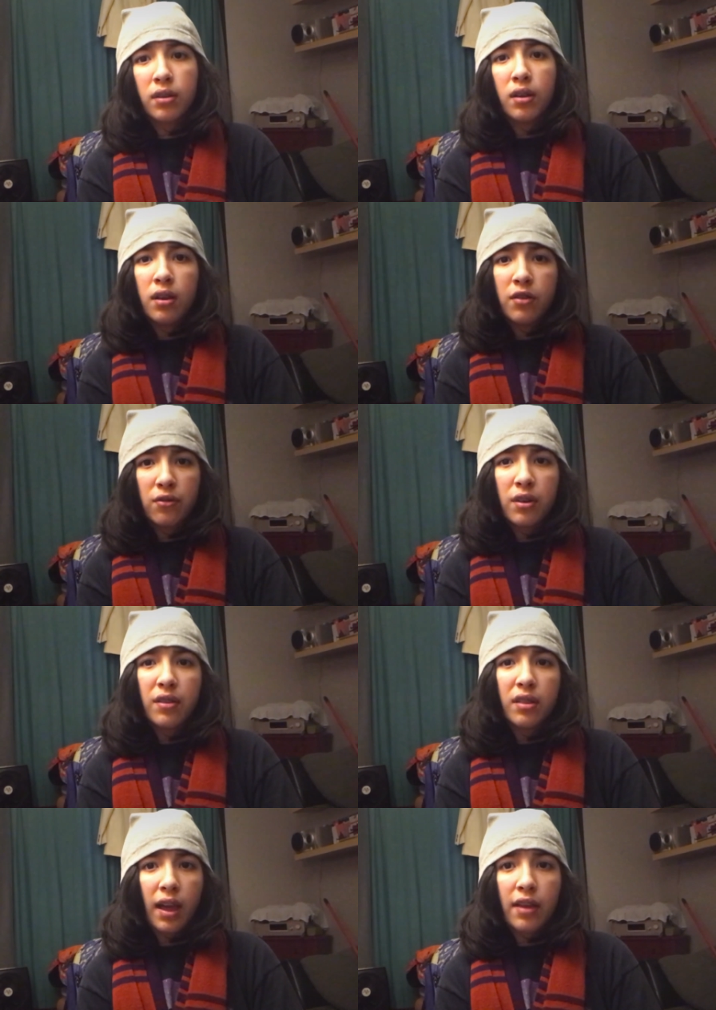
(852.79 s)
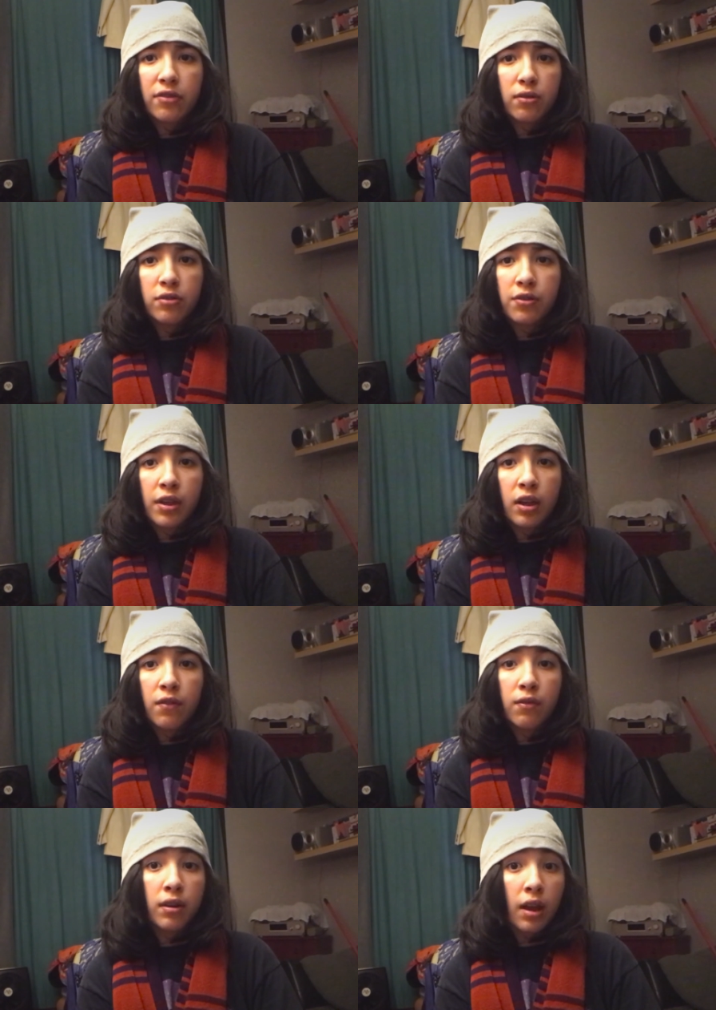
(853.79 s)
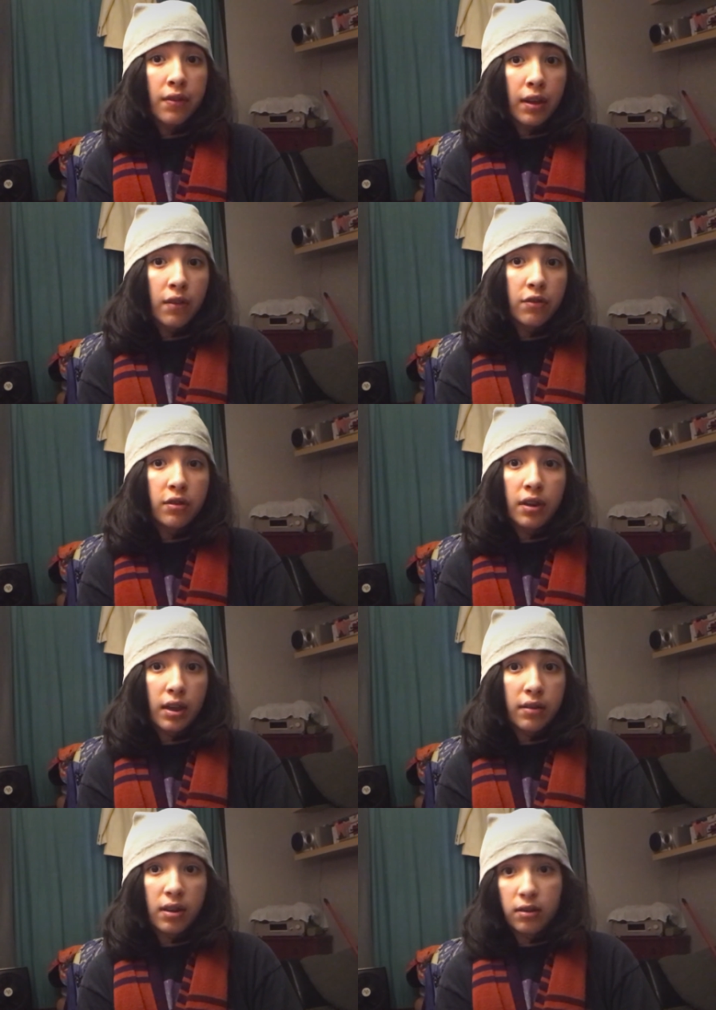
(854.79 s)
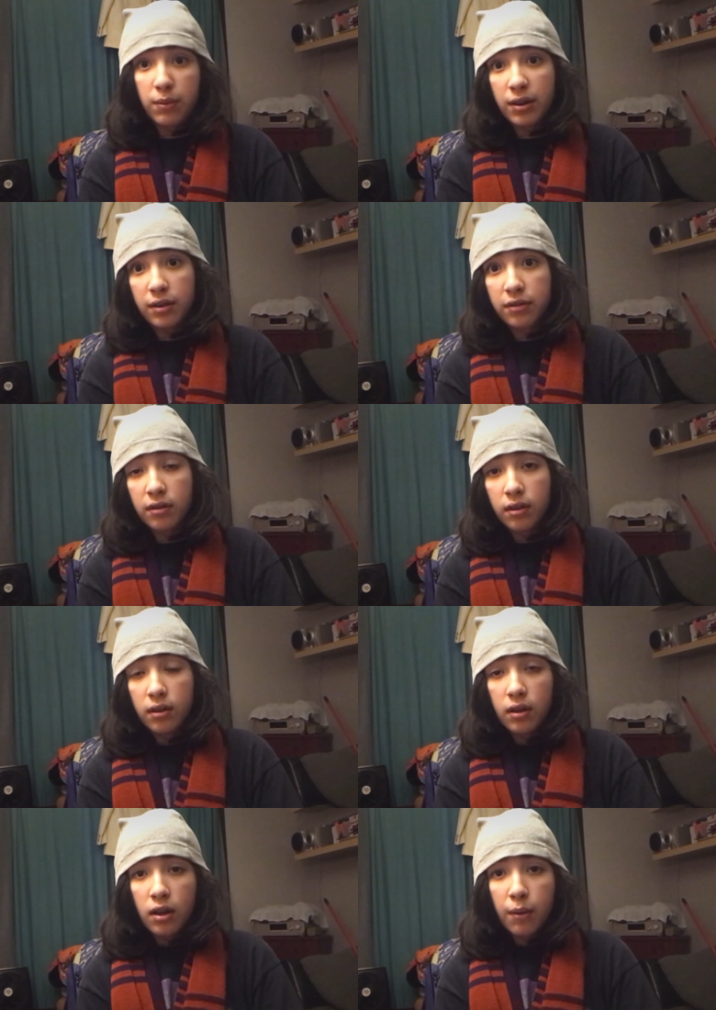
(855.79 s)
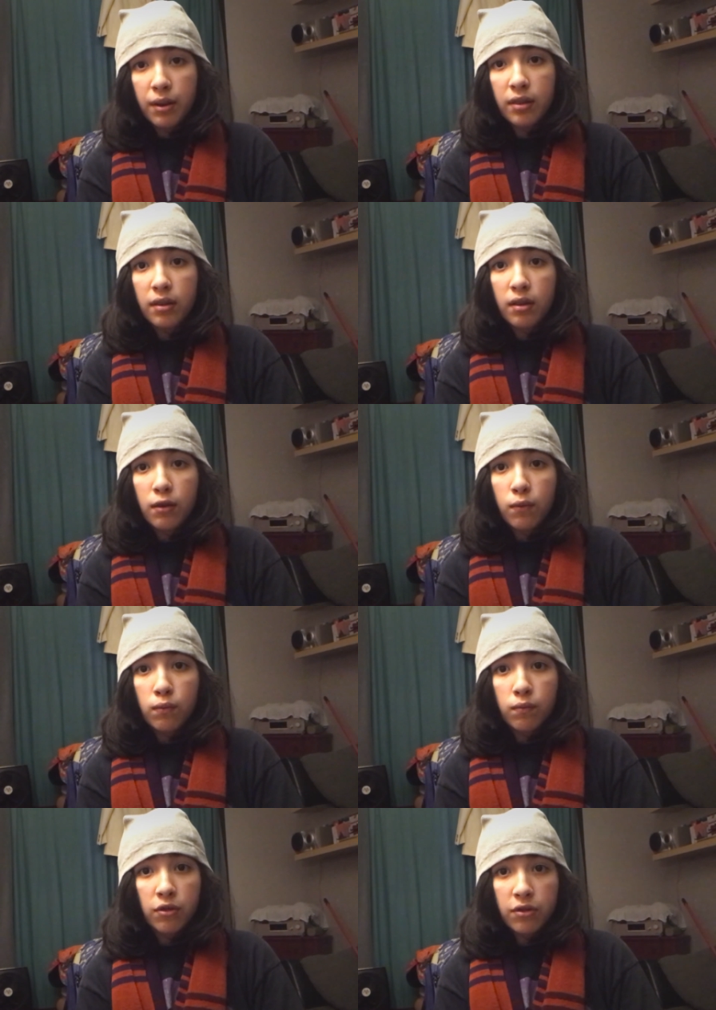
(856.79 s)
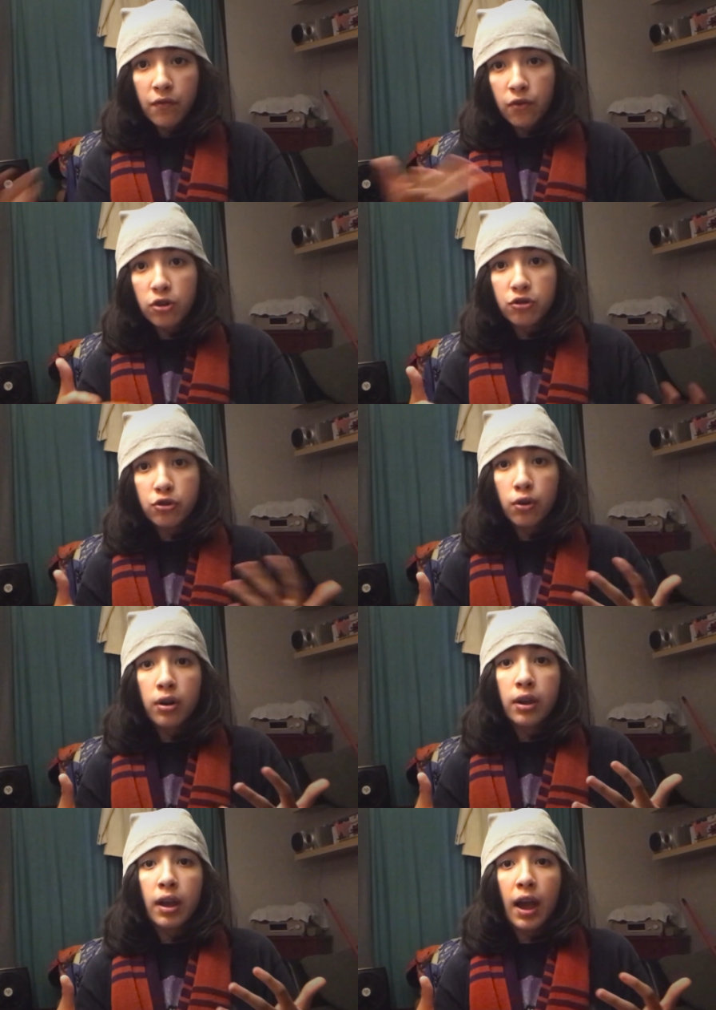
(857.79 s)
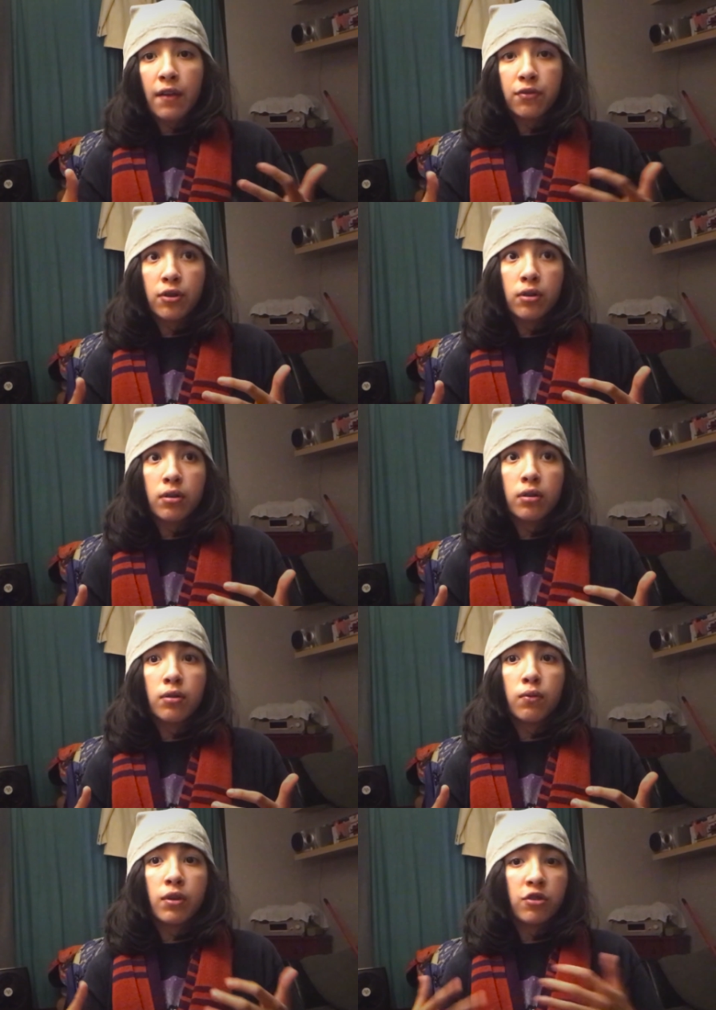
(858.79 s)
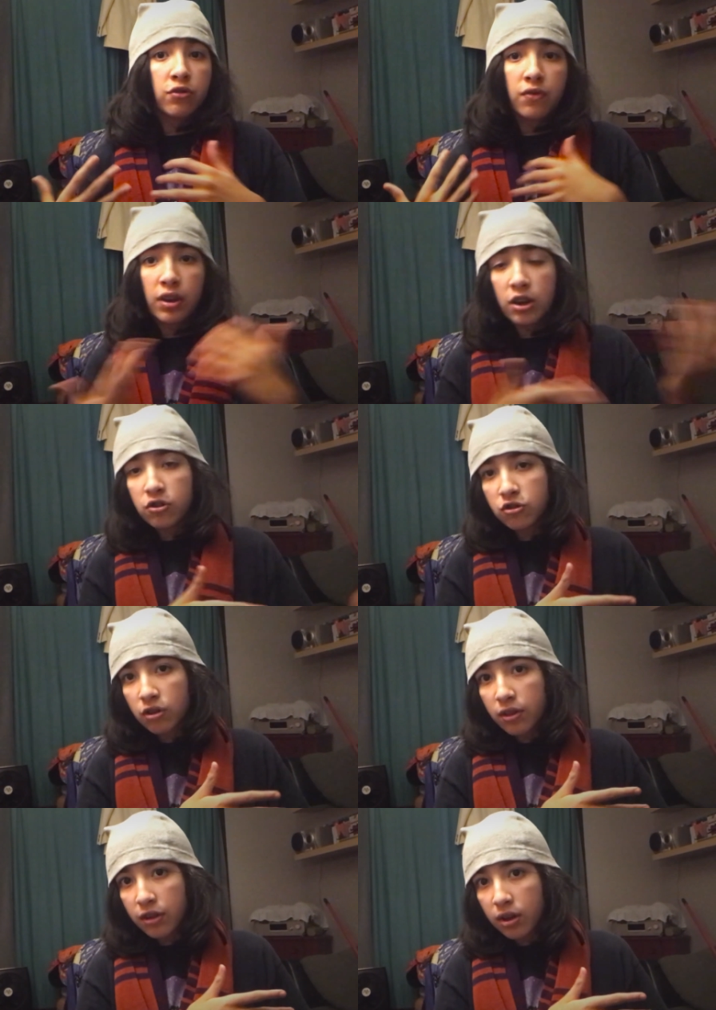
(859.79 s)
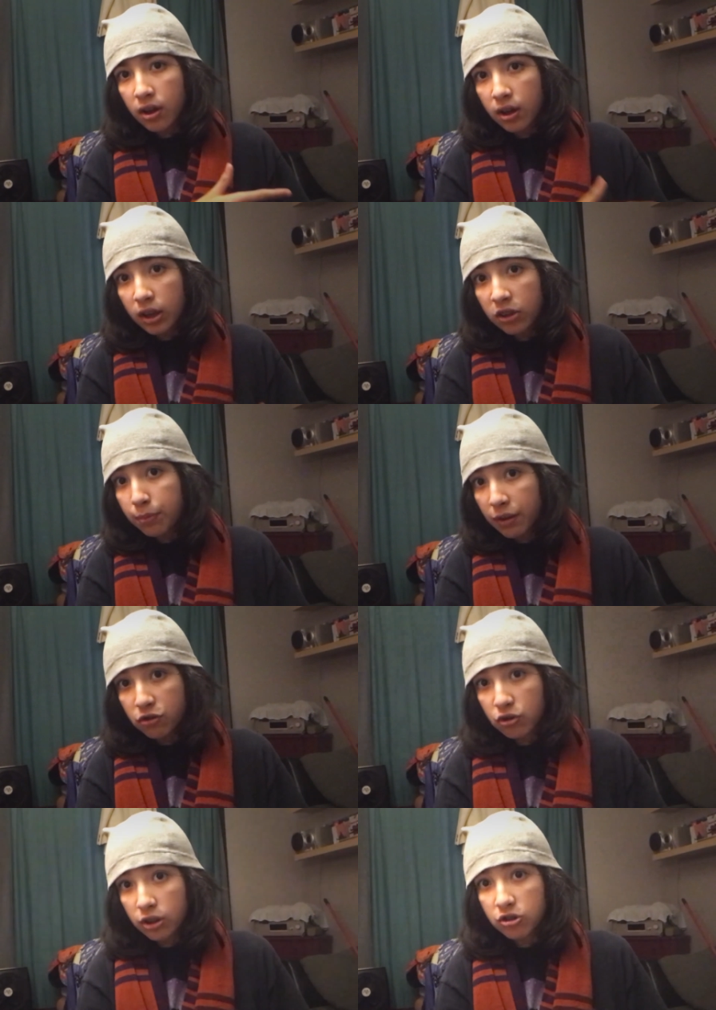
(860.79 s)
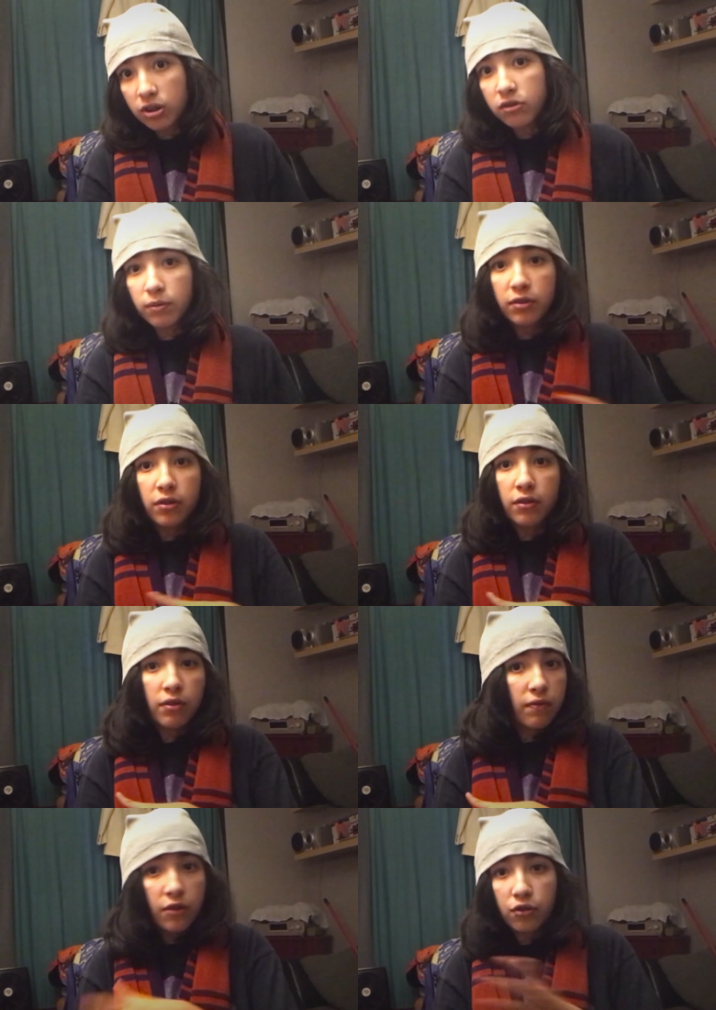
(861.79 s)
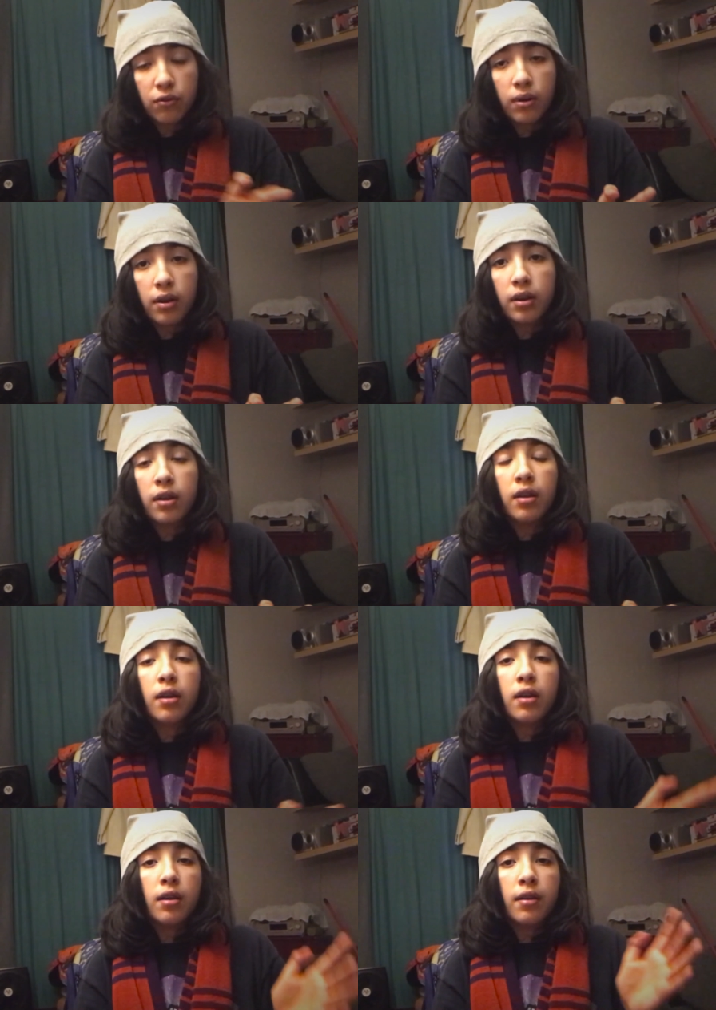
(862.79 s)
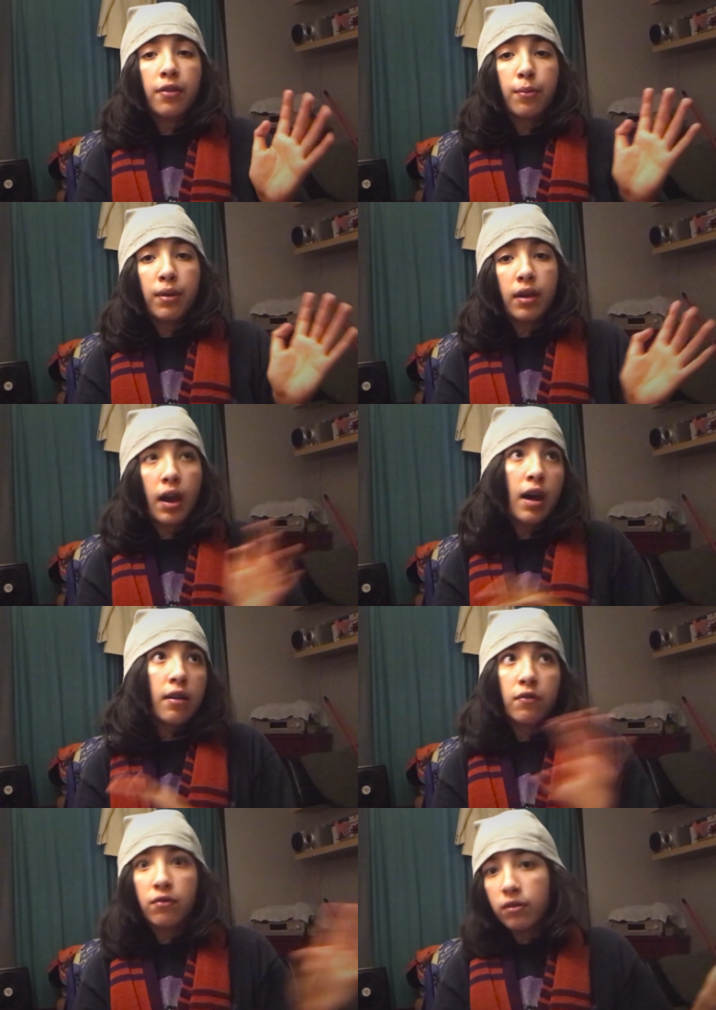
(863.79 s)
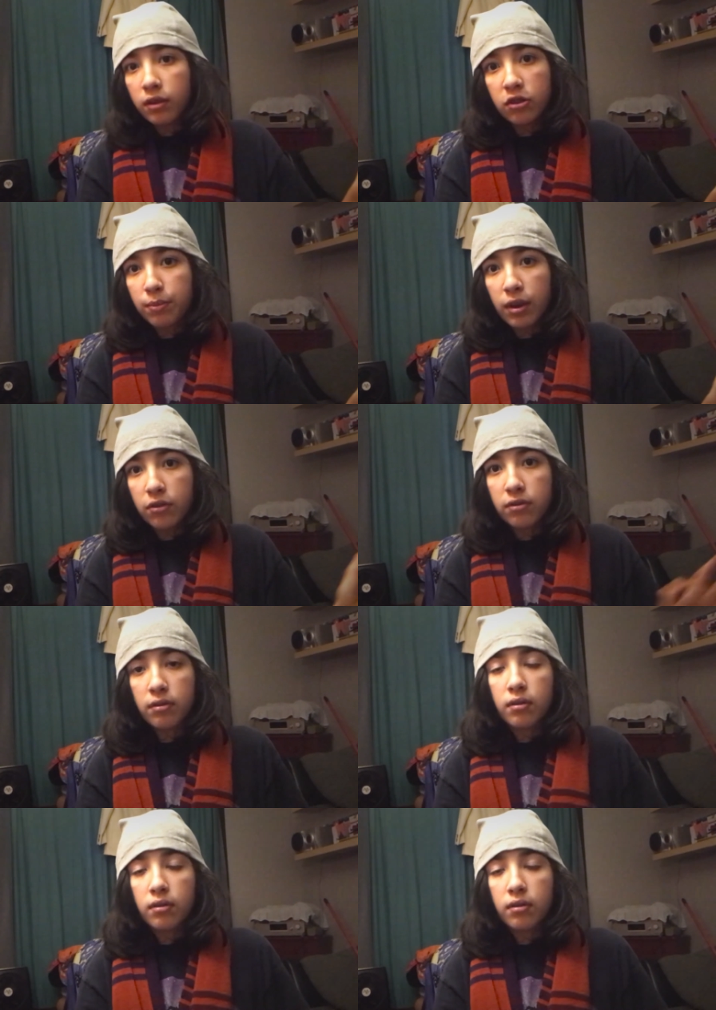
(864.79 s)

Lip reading: It's one of the last stories to think of when I think of Season 18, to be honest. I mean, this is the first story after we just finished the E-Space trilogy. So this is the first one to be out of E-Space